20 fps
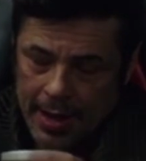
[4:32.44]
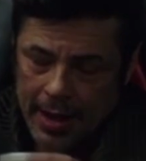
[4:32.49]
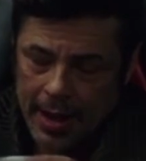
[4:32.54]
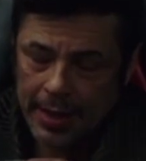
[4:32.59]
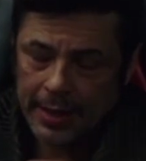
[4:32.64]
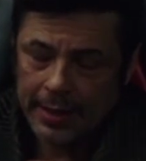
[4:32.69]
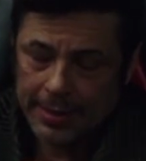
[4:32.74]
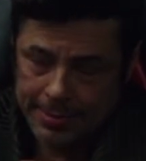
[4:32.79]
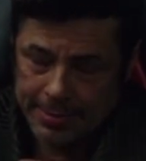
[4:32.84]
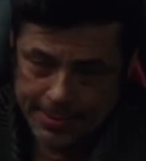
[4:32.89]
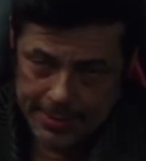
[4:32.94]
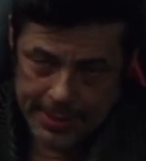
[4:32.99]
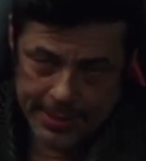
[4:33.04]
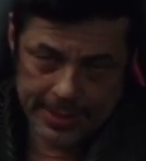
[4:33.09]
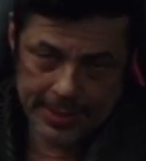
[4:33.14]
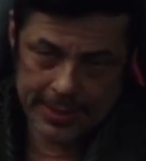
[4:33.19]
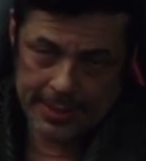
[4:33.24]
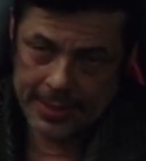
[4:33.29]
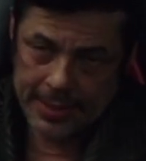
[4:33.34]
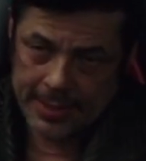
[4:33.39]
enjoying the
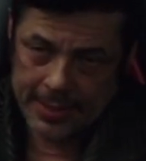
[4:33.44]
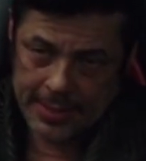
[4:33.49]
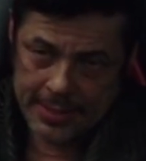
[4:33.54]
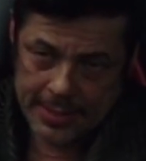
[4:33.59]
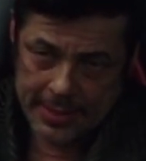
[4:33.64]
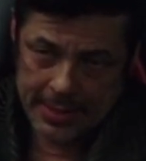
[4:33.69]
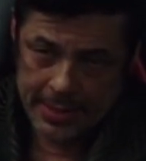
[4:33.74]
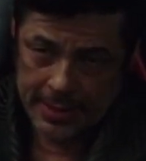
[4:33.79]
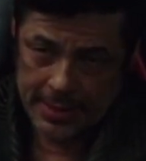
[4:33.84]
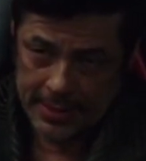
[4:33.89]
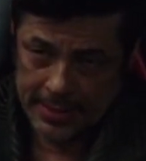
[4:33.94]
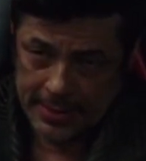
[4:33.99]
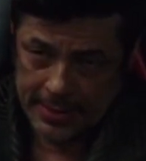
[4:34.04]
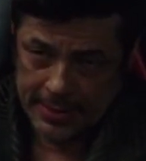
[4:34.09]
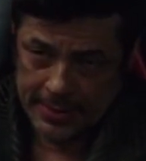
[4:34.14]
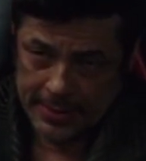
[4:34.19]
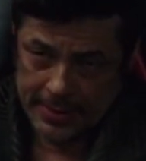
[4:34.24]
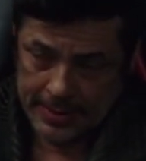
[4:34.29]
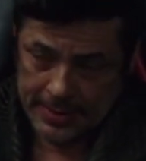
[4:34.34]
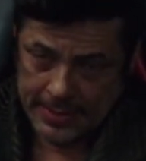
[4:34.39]
credits he earned from
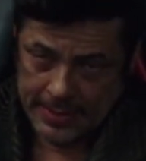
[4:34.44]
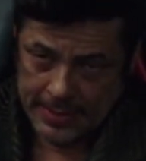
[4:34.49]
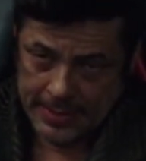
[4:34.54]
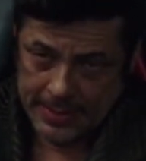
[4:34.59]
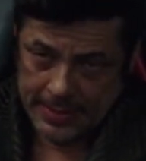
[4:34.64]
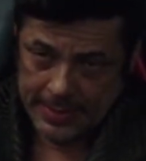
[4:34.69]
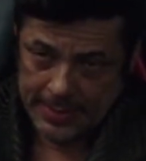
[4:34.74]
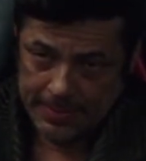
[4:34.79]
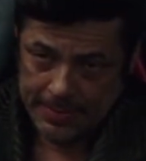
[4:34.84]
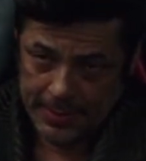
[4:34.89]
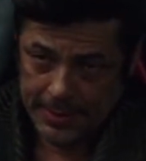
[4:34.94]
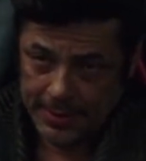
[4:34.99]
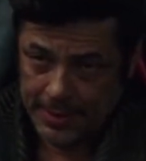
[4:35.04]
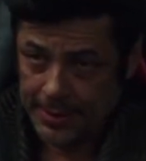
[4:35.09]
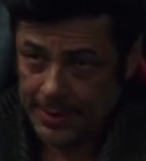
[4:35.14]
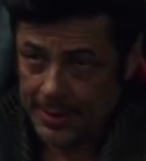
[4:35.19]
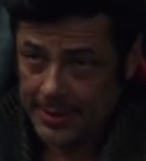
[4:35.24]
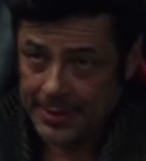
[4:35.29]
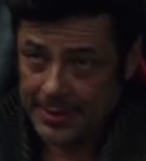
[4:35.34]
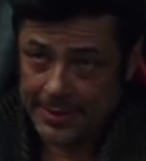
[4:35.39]
selling the ship and
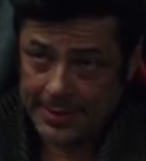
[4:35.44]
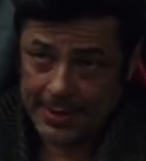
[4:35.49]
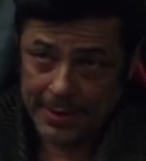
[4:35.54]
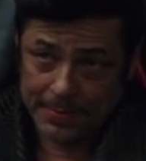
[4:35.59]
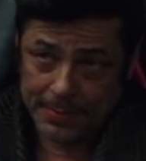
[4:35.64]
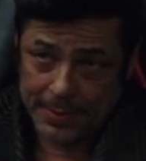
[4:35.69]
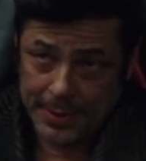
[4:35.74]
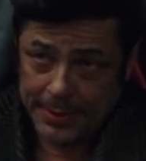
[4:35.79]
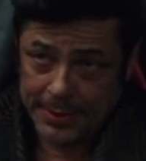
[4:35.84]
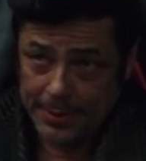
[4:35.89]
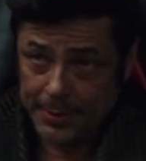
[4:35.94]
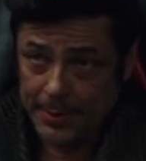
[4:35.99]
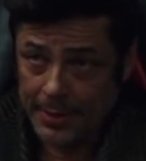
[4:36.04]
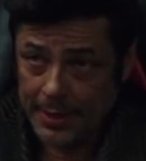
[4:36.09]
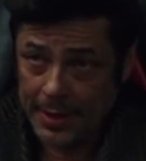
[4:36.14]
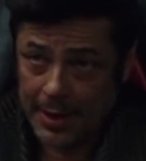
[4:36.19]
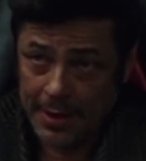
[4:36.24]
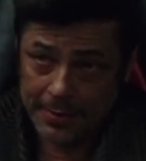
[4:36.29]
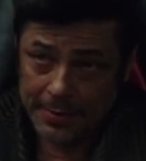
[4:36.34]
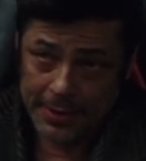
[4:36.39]
slinking into another hole to
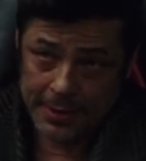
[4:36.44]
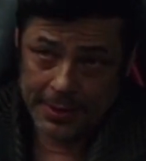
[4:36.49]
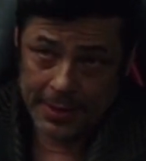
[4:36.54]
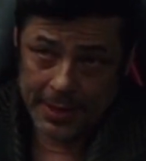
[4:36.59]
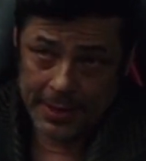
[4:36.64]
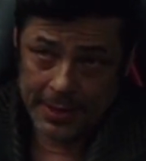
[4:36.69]
hide in.